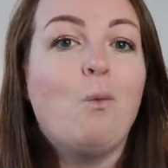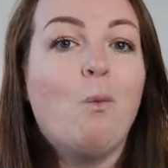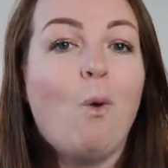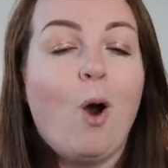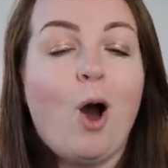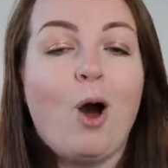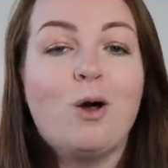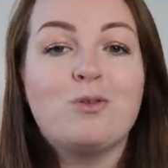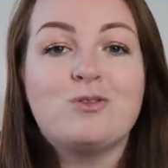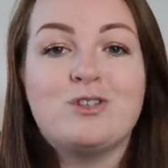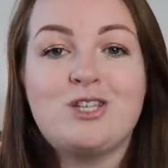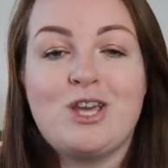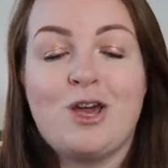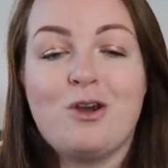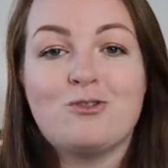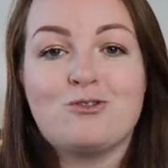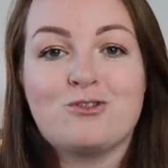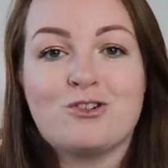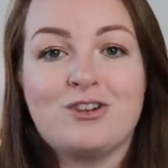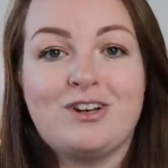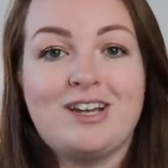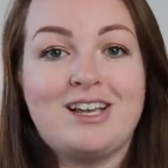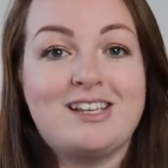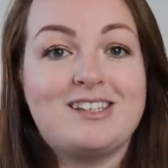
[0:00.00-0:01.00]
Wild
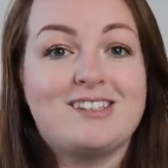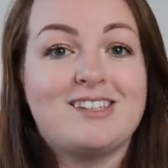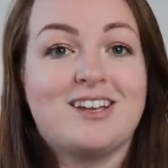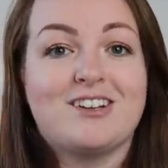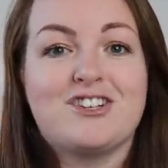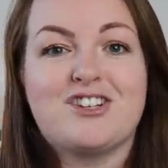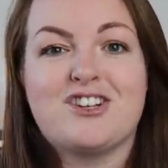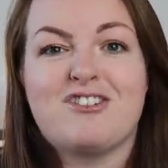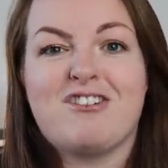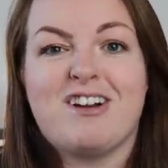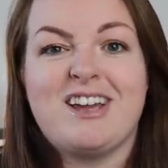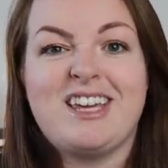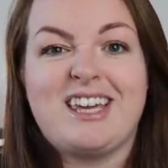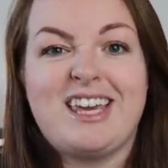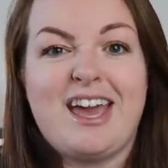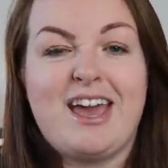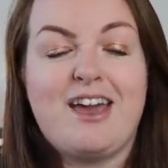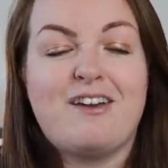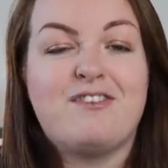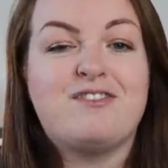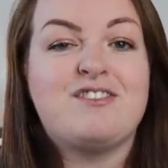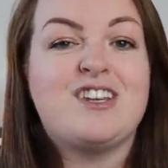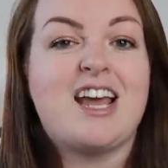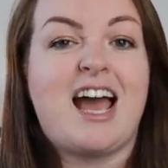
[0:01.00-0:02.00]
Deodorant is such a great
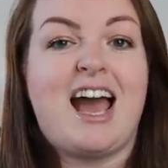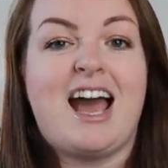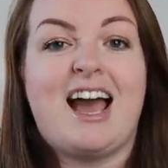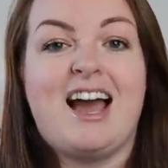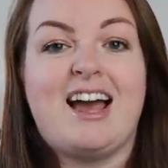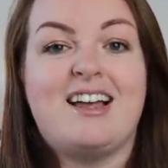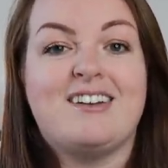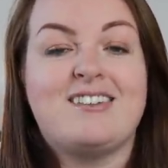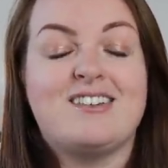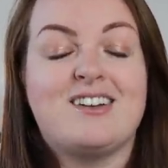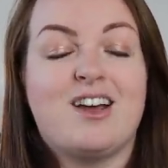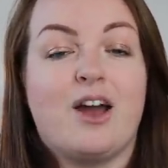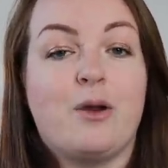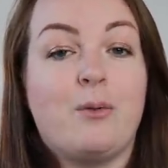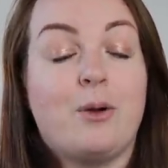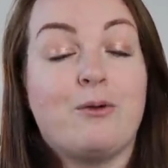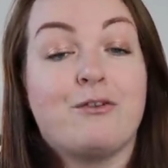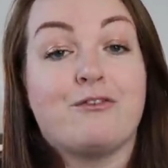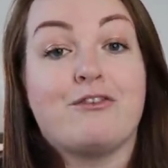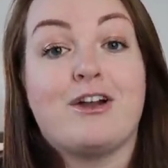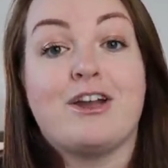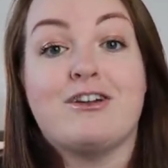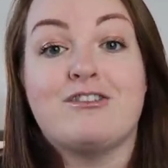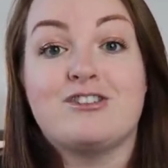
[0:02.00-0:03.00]
gift. And I work
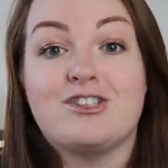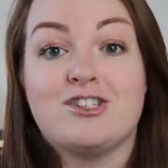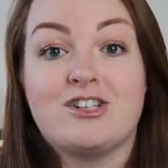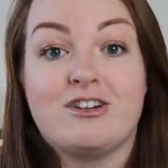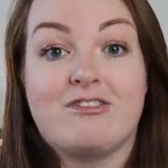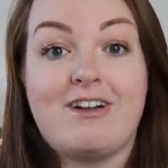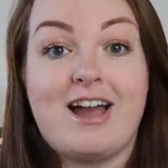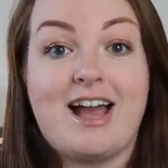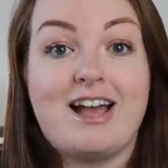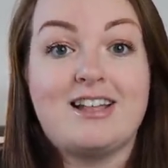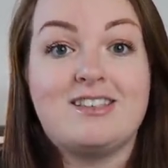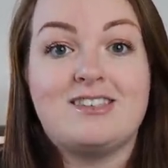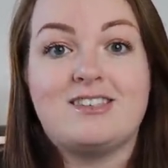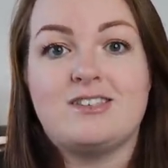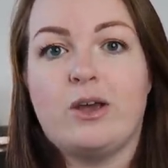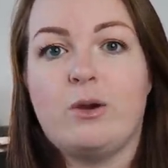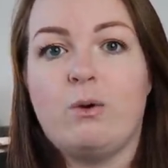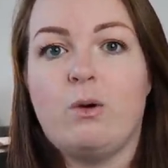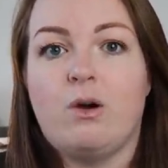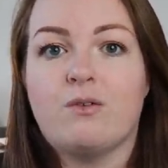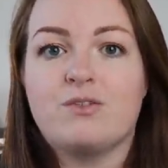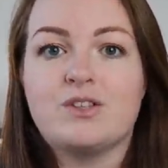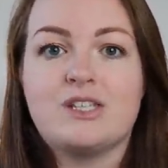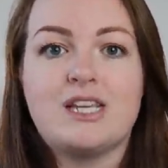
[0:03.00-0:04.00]
with Fragrance Direct.
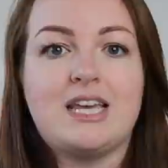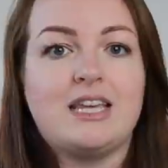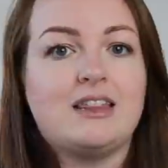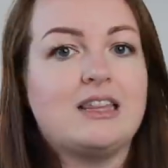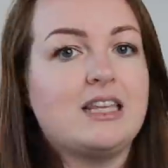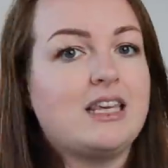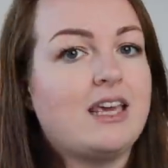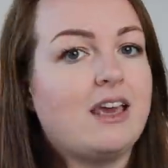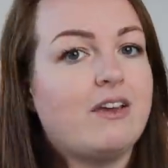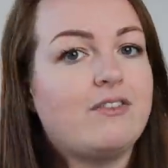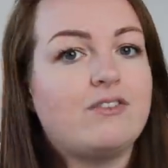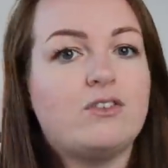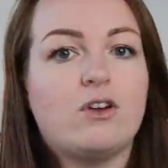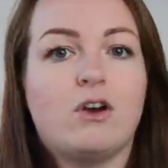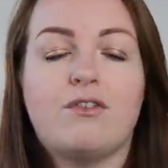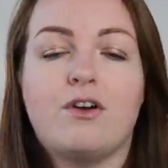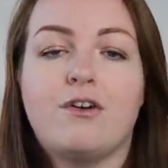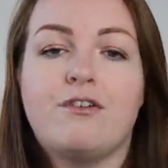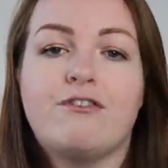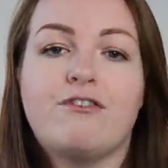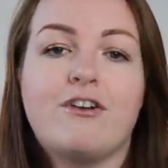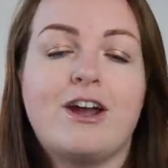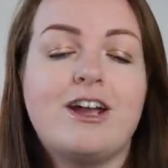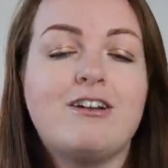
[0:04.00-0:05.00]
So obviously the gift of
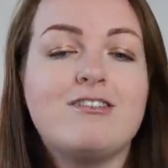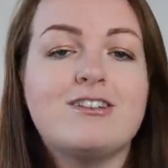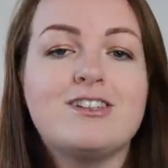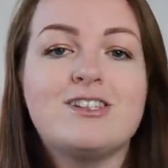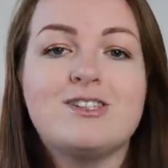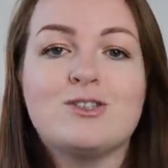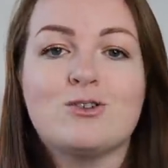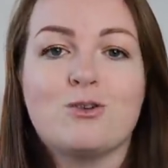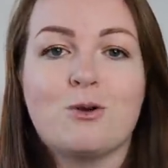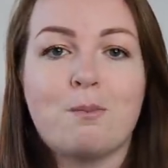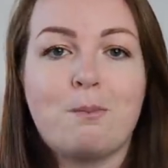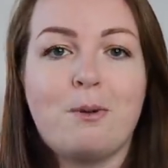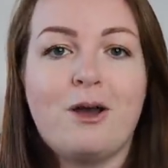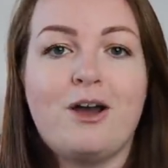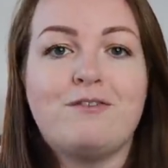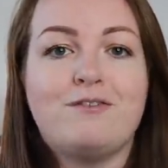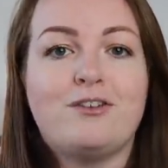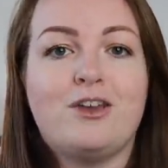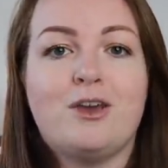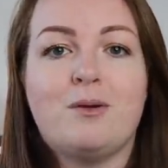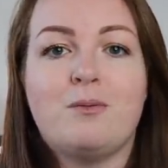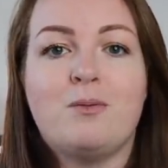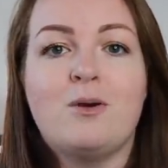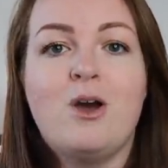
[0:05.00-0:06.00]
a fragrance or a
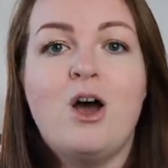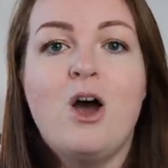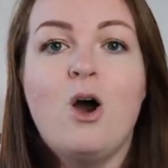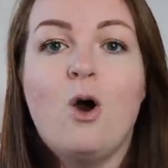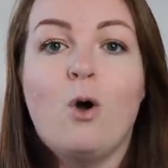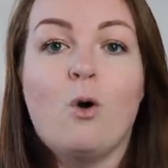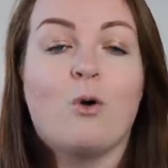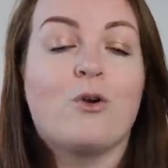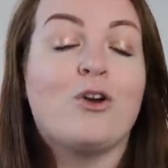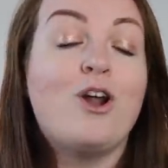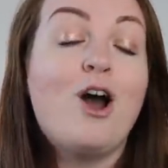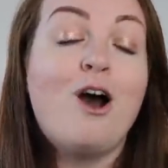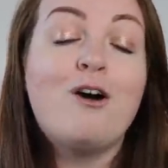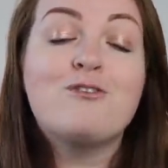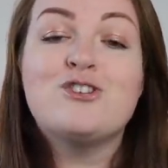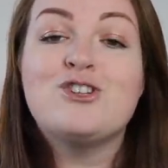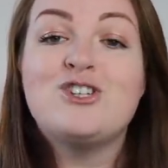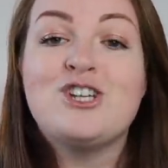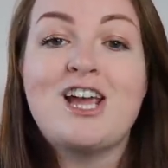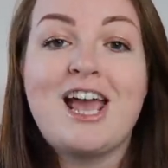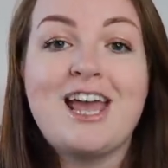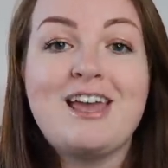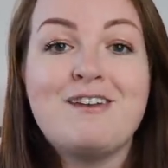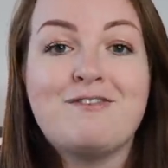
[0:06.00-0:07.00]
perfume or an
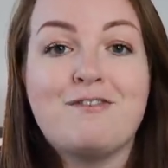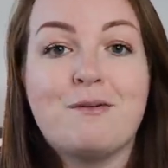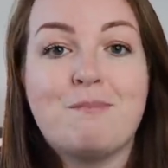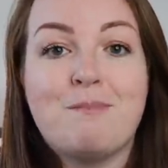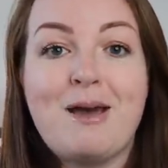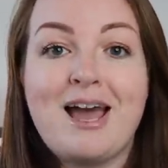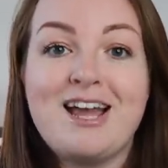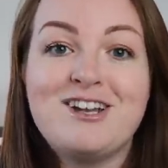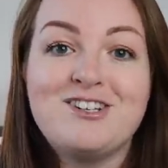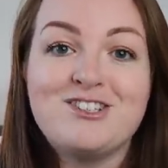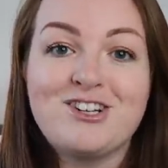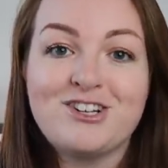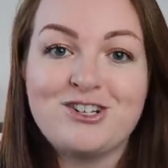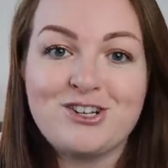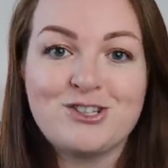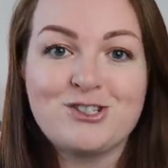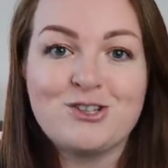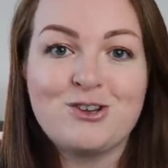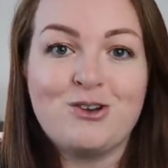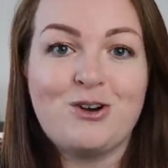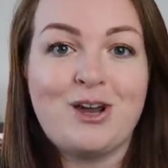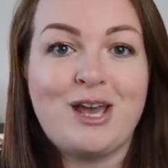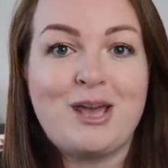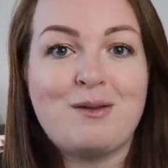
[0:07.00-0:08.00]
aftershave for Benj, I
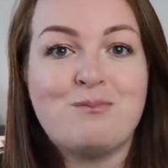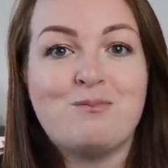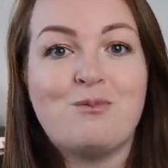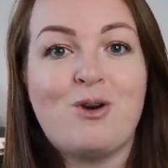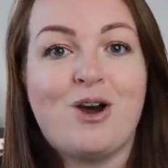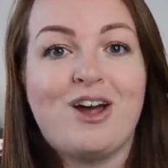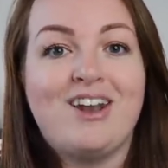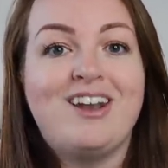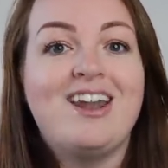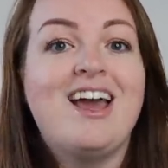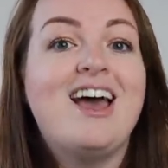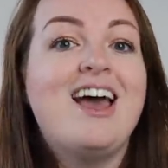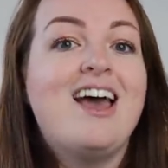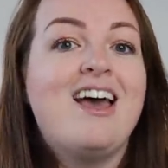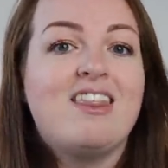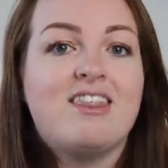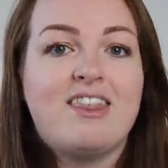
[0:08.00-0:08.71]
just got him one.